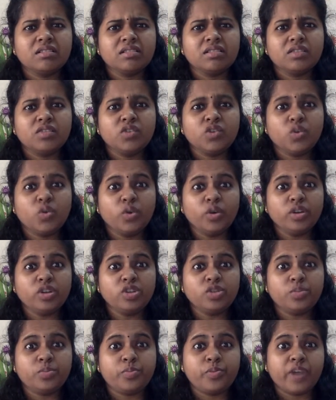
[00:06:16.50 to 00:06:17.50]
You're going to
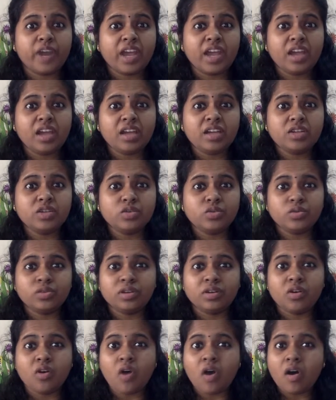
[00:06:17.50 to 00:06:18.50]
pray to the
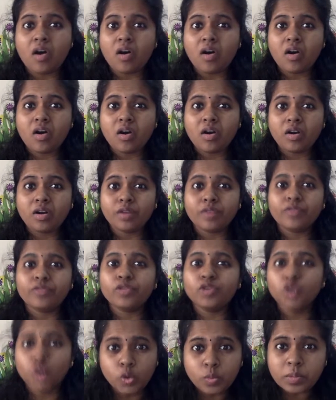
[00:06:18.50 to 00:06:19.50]
god of
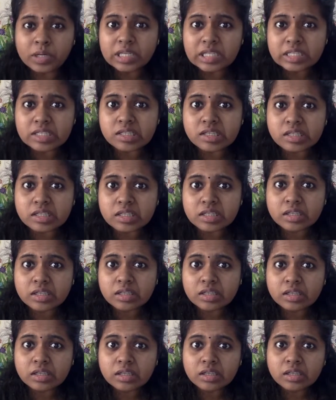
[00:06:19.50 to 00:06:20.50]
humans?
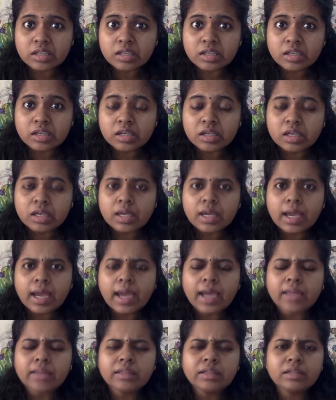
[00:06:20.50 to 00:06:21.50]

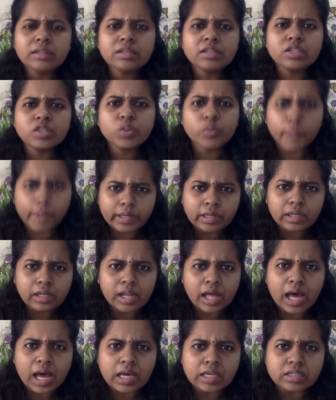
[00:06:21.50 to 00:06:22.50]
And then the squirrel
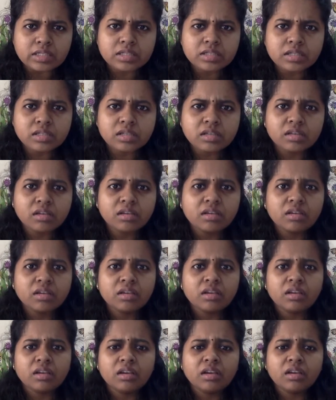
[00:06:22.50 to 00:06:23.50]
asked,
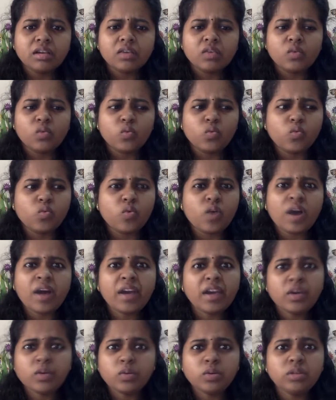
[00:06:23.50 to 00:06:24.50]

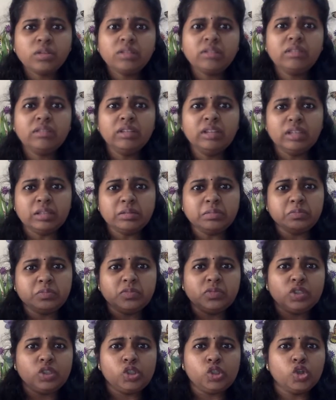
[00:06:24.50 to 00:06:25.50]
why would the
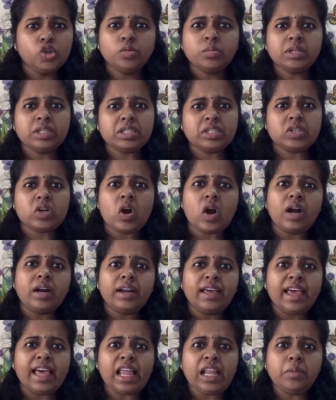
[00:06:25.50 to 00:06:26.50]
humans god
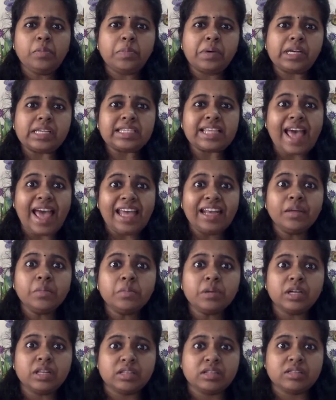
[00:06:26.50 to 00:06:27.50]
help us
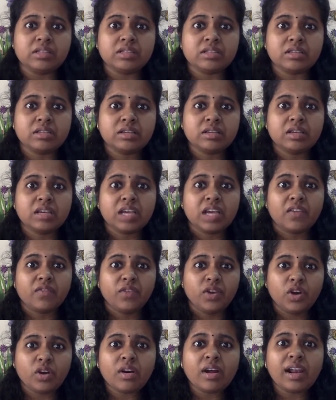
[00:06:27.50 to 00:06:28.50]
animals? We
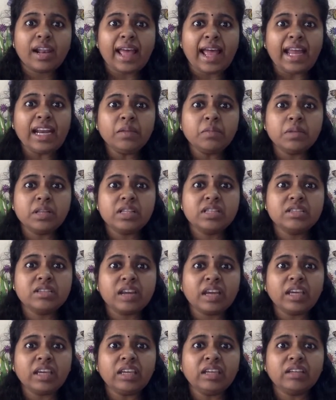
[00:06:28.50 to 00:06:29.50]
are all animals,
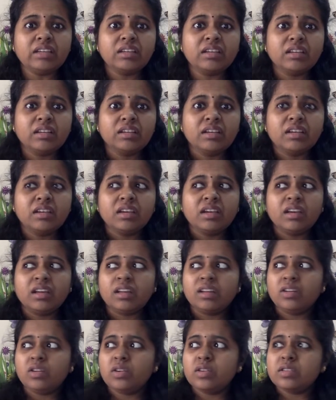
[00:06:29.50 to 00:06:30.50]
right?
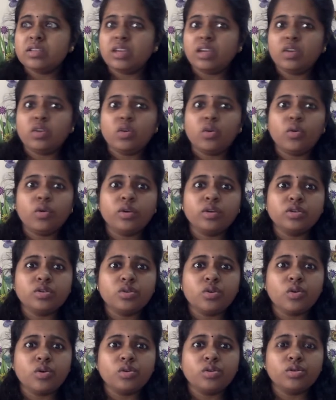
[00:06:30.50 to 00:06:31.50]
And you're saying you're going to
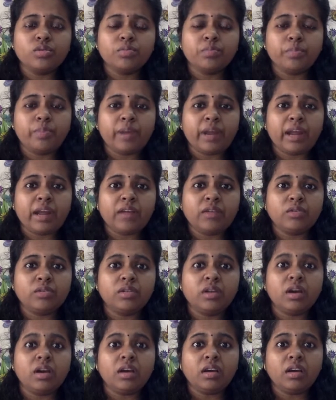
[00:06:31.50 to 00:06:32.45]
go pray to the